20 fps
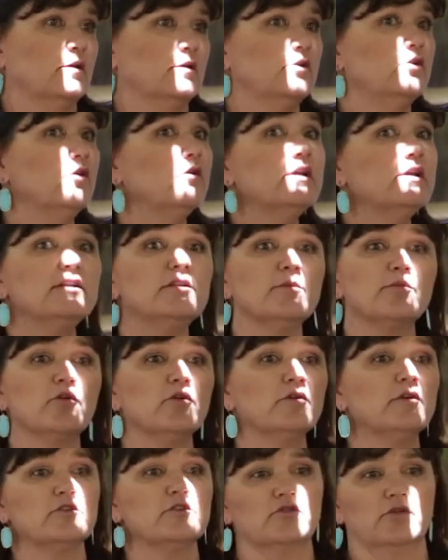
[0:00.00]
You don't need to
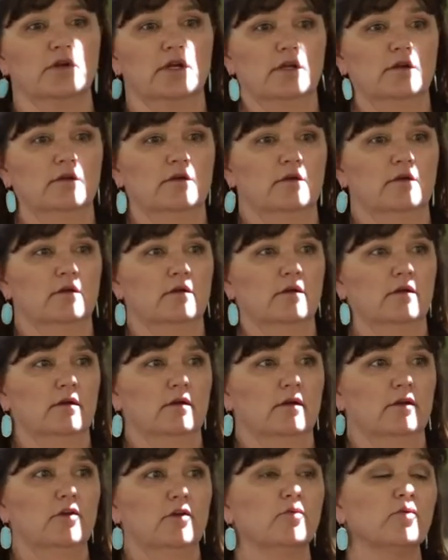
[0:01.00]
prune a tree.
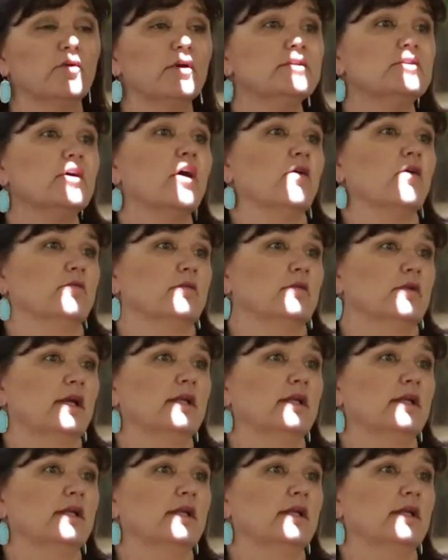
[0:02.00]
You really don't,